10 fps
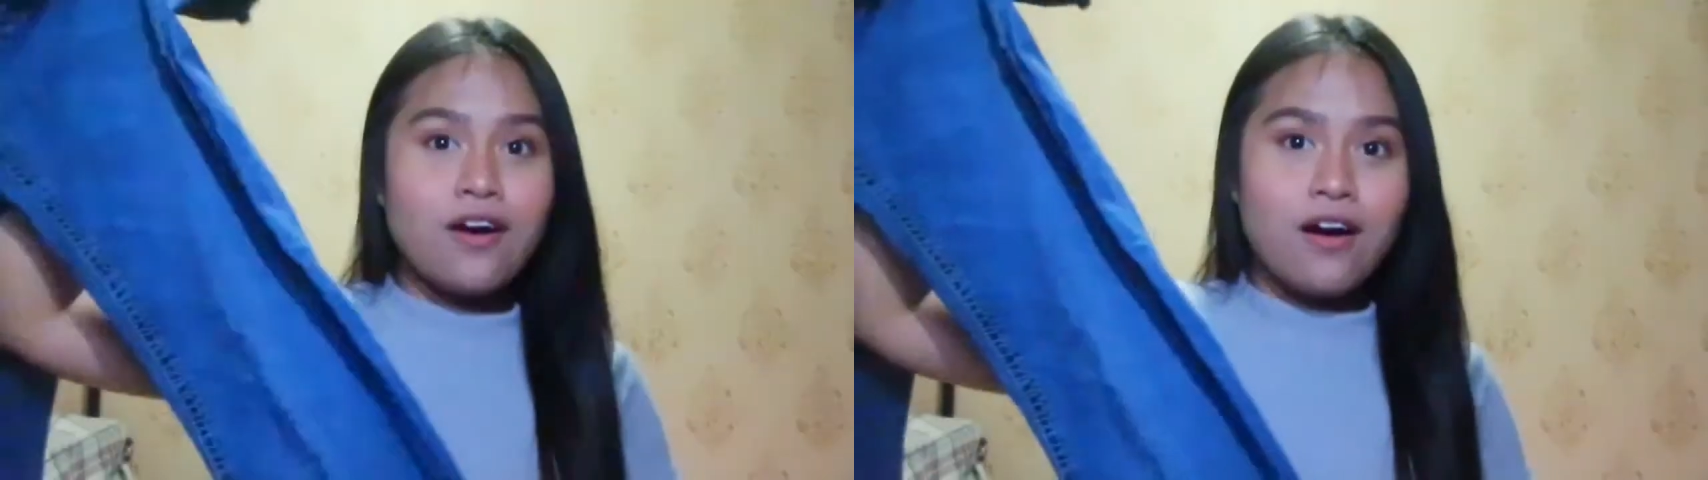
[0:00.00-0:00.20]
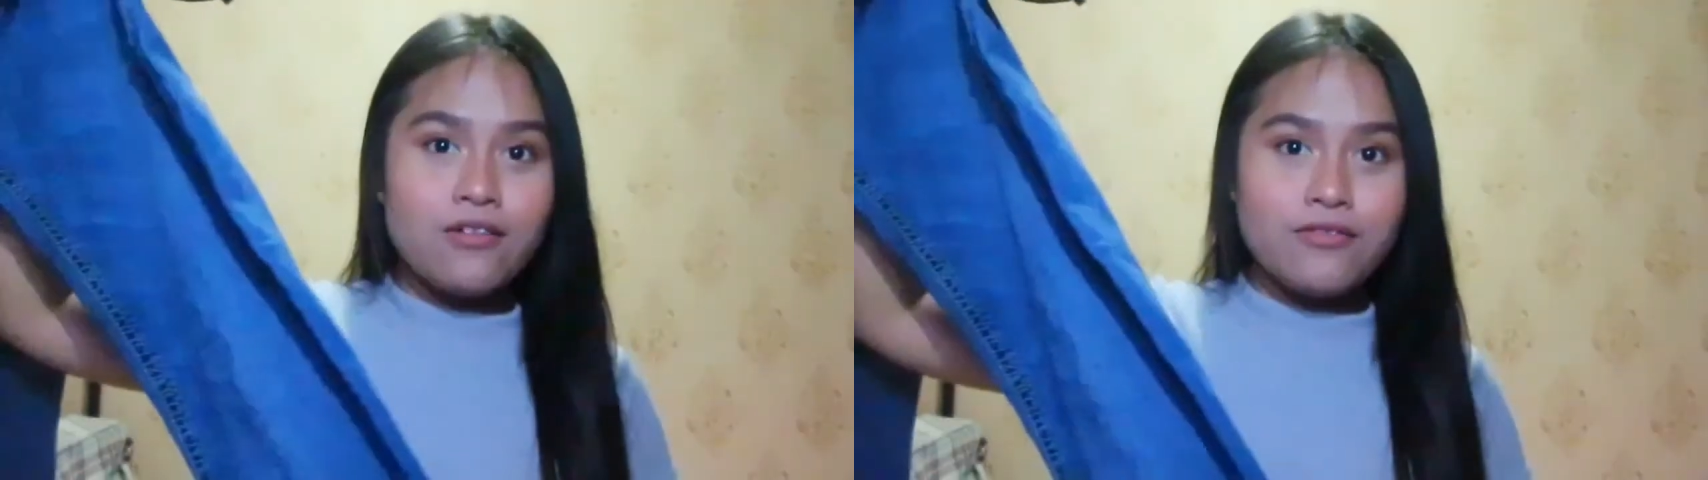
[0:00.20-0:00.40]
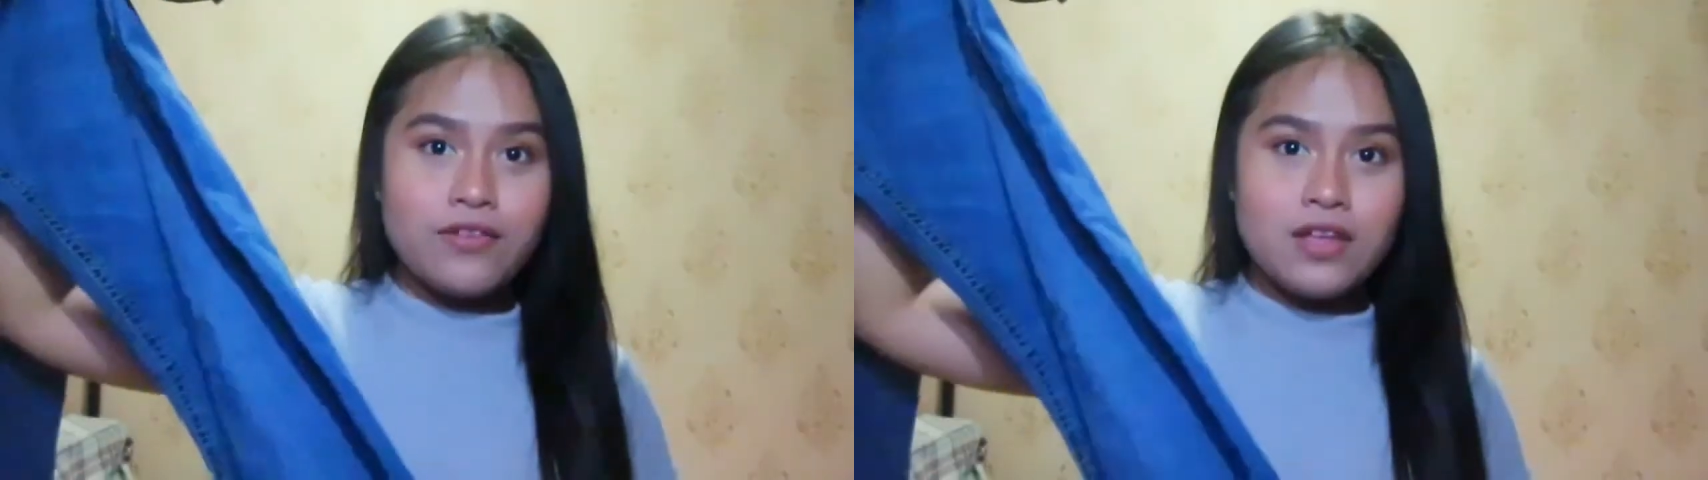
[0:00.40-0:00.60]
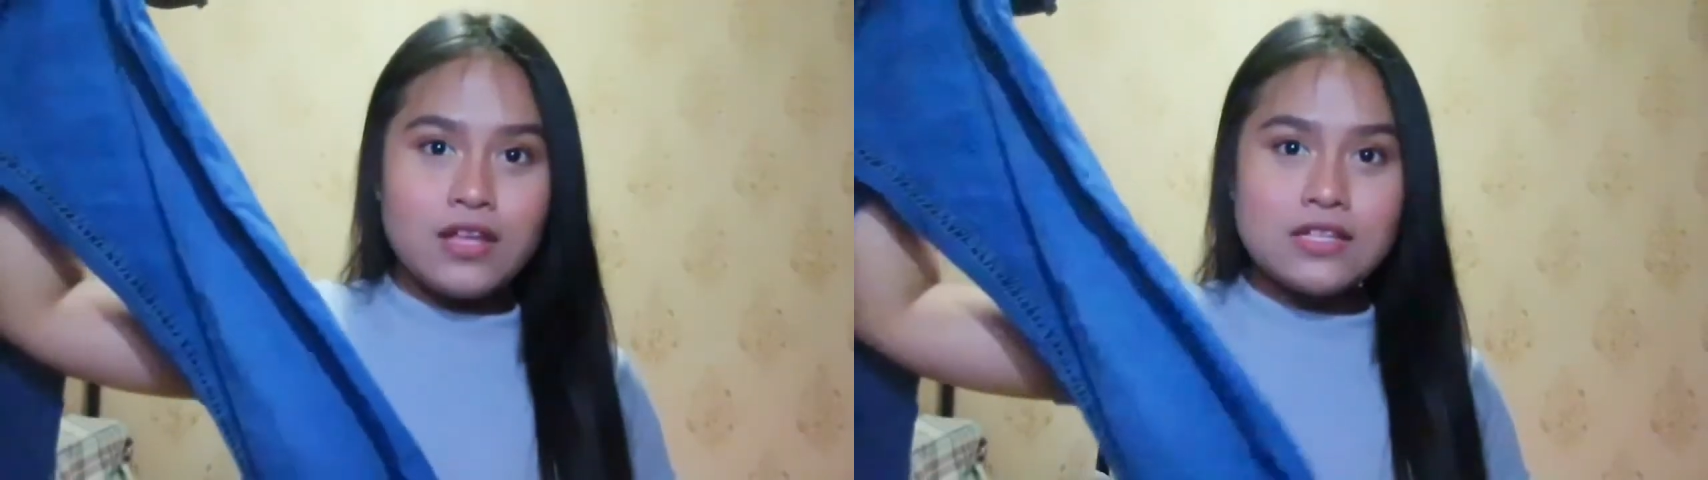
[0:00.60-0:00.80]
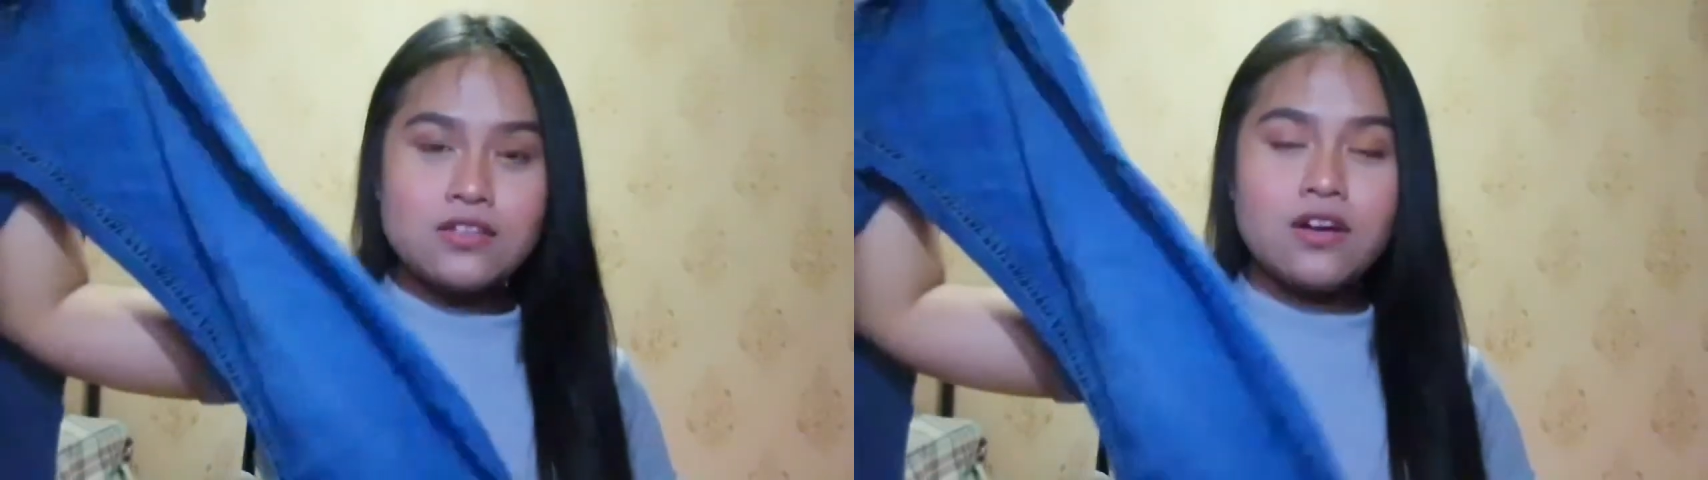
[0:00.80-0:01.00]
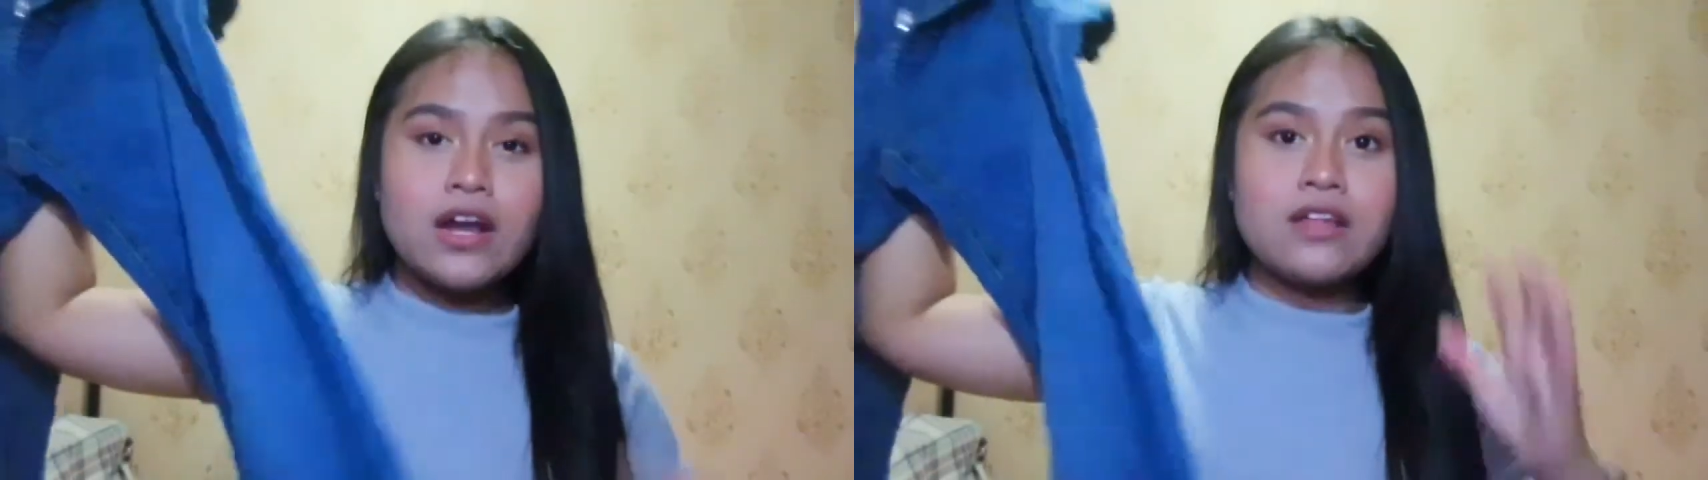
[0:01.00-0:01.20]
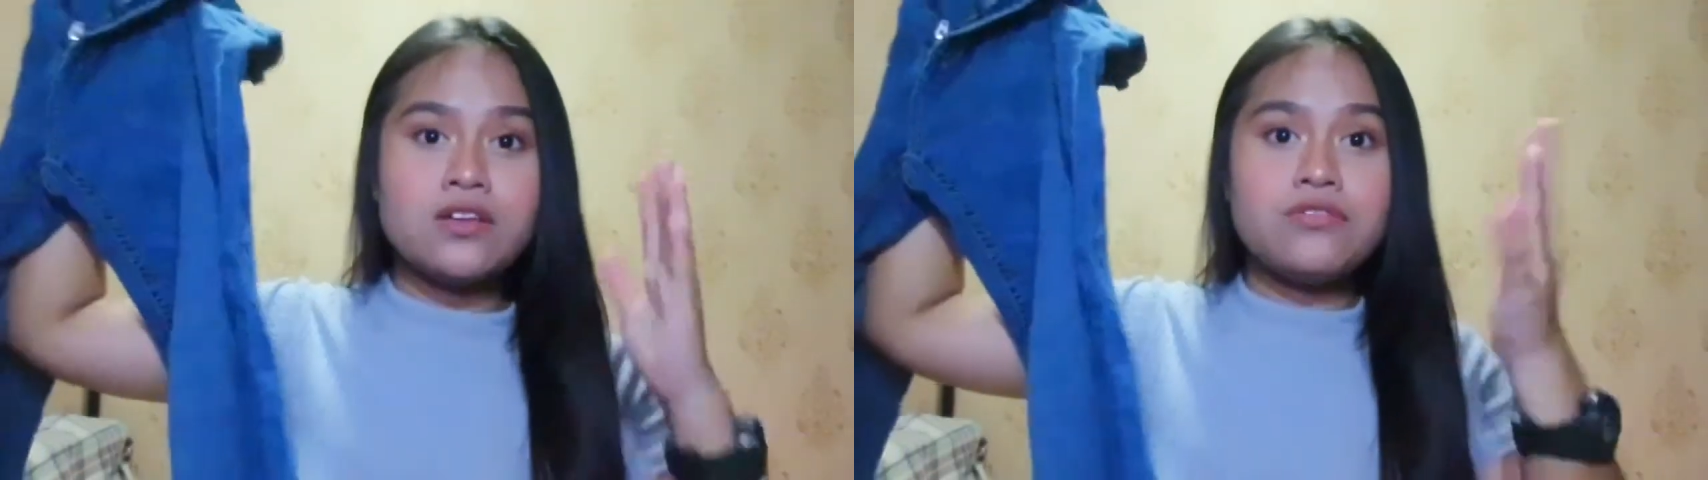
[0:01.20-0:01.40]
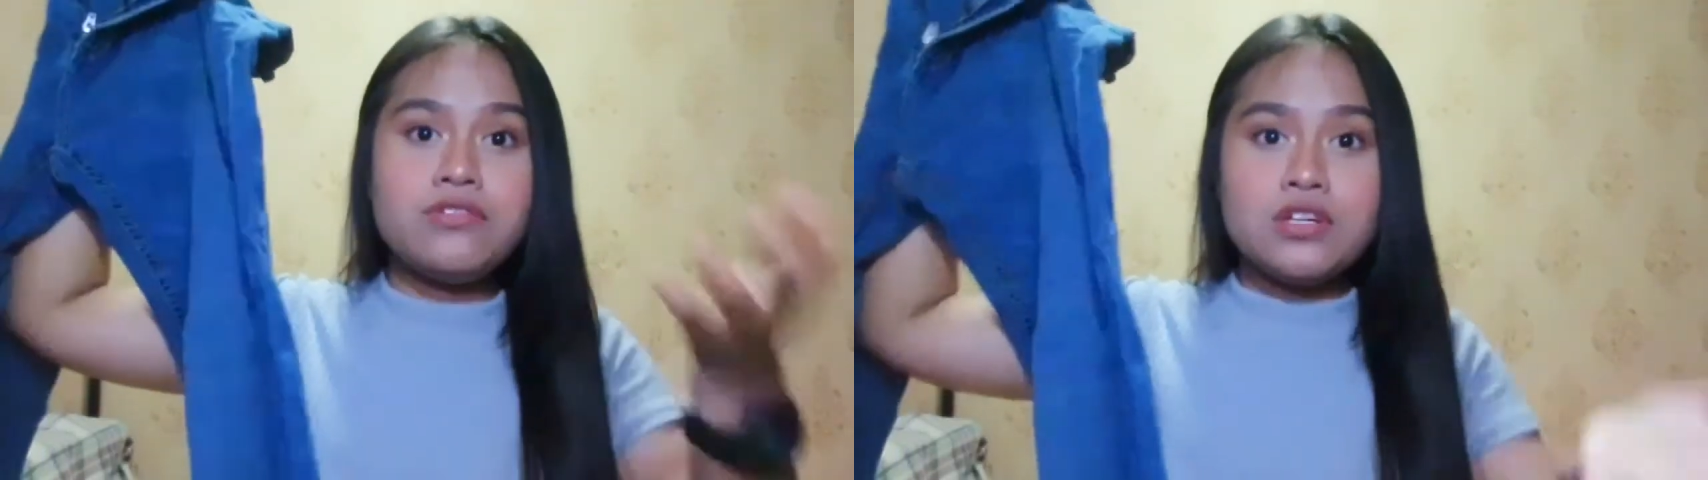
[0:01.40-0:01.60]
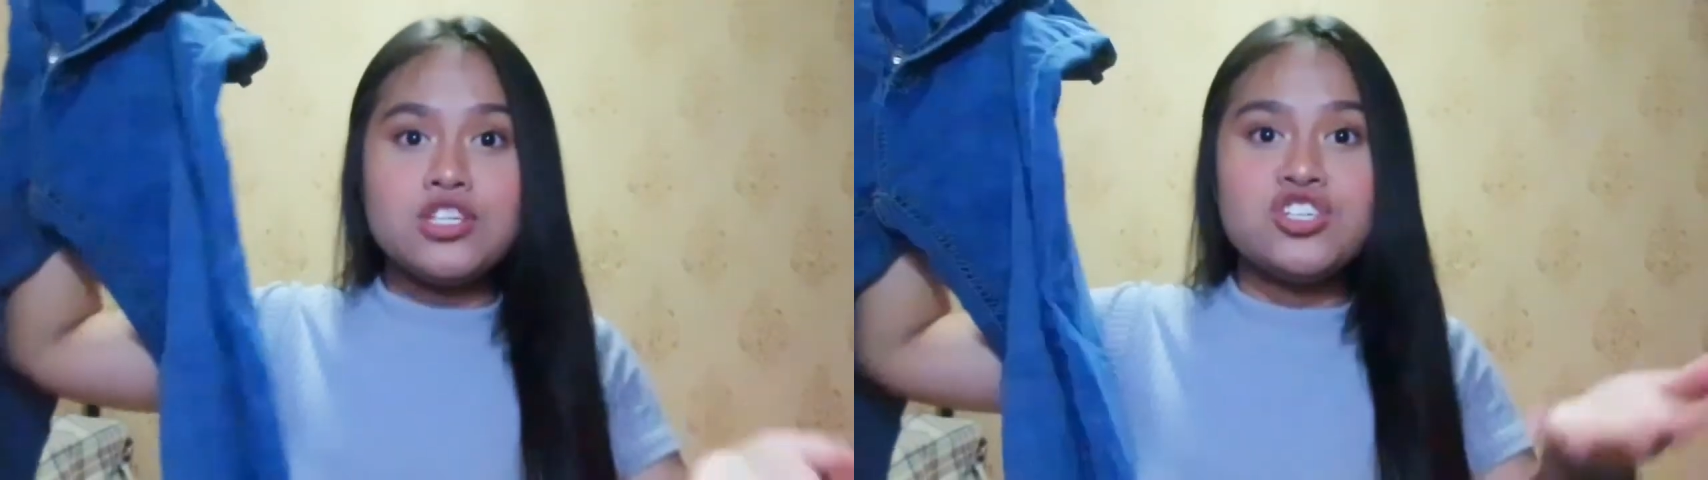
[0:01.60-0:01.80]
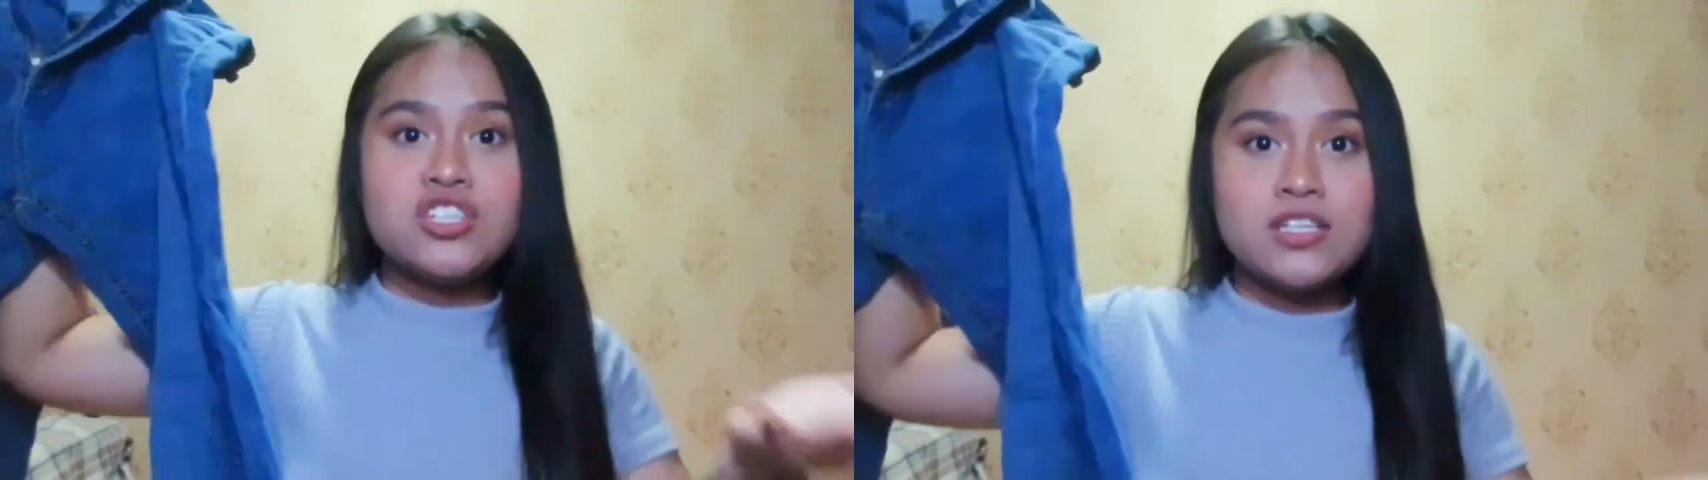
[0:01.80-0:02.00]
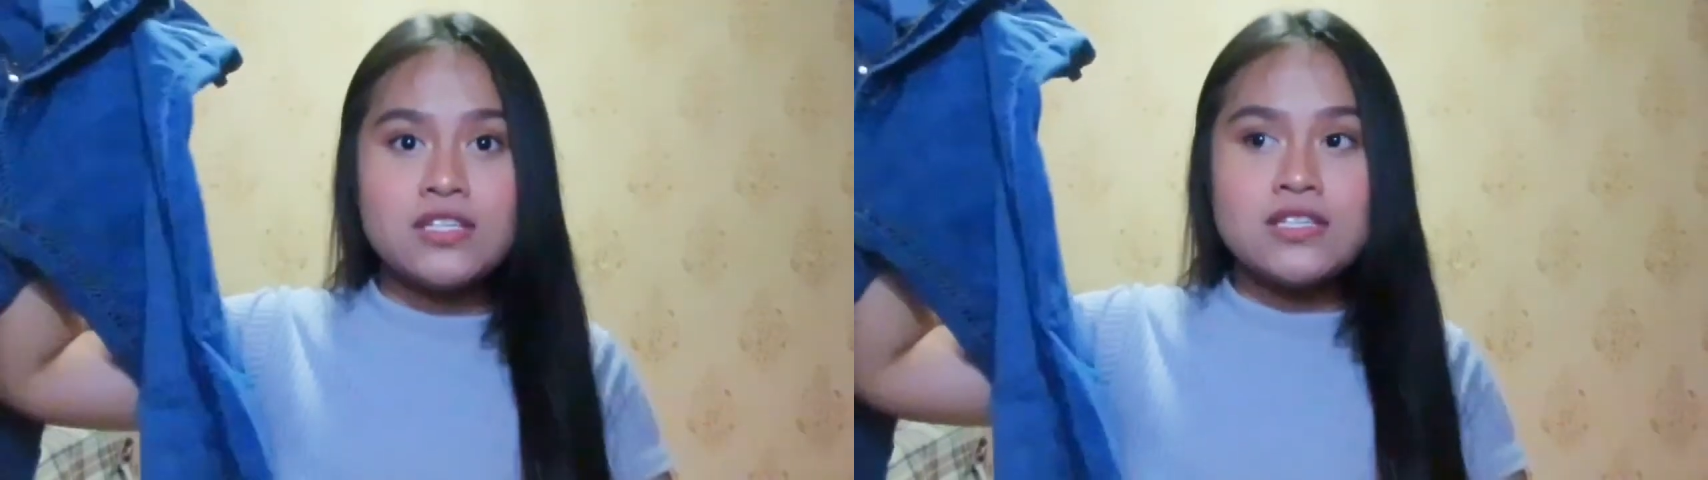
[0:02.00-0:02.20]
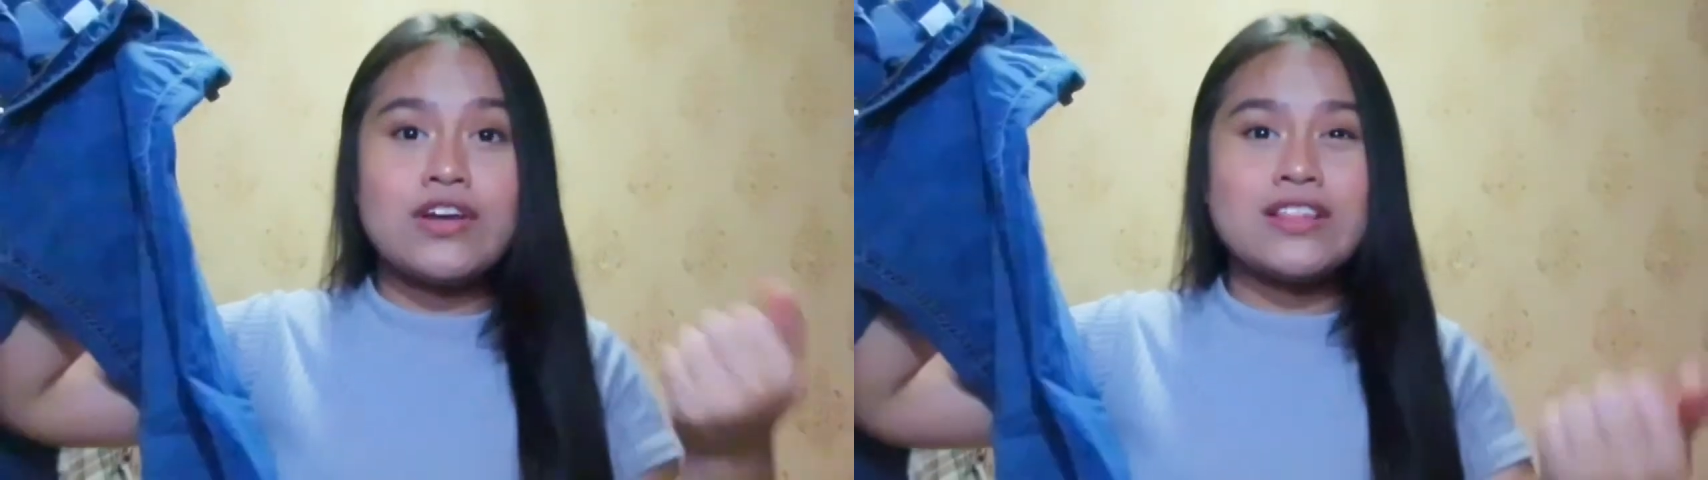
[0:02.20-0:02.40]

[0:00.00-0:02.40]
comfy. It's not like the real jeans, very